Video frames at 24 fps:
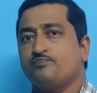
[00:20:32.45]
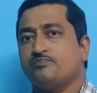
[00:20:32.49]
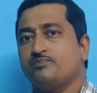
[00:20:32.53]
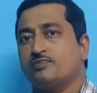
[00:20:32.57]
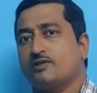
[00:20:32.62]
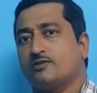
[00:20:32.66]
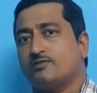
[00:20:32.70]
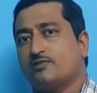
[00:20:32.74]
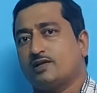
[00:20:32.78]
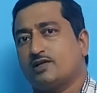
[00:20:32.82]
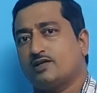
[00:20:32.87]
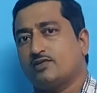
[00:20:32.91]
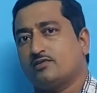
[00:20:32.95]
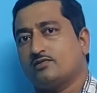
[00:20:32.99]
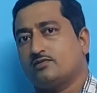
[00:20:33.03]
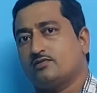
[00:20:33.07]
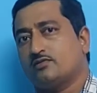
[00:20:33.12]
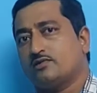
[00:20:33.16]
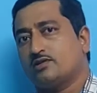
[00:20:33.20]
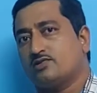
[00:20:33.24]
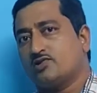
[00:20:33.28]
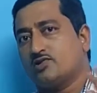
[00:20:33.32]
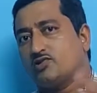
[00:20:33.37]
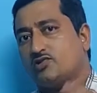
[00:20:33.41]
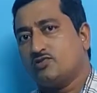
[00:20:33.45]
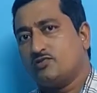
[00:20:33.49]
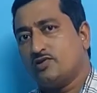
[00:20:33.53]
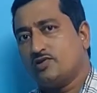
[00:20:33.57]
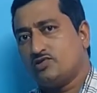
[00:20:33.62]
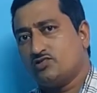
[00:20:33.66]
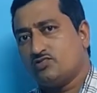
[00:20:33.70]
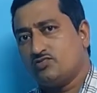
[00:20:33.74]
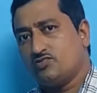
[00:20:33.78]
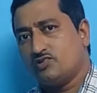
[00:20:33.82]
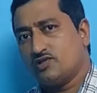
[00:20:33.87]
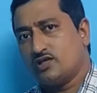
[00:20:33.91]
when the
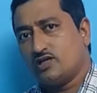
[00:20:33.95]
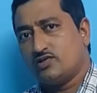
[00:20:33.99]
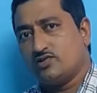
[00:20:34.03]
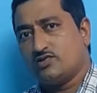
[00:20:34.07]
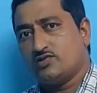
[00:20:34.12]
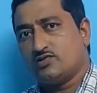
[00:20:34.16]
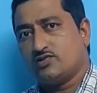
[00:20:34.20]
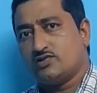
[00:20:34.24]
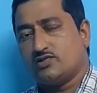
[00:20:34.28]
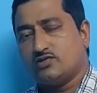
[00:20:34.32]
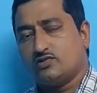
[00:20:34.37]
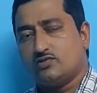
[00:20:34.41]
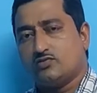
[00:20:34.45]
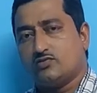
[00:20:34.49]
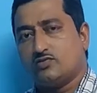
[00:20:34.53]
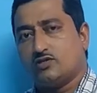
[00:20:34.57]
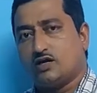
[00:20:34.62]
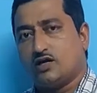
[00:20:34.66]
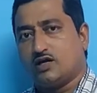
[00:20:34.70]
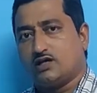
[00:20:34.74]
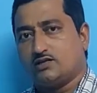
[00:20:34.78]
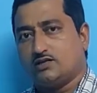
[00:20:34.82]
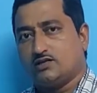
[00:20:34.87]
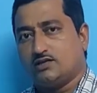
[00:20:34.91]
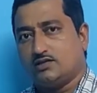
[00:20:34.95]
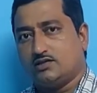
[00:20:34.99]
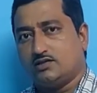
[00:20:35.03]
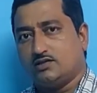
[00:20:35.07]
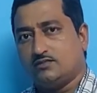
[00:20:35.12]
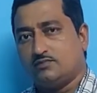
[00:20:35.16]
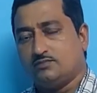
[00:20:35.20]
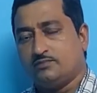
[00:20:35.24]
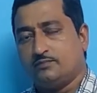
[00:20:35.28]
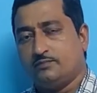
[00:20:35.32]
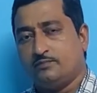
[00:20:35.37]
situation changes into the other,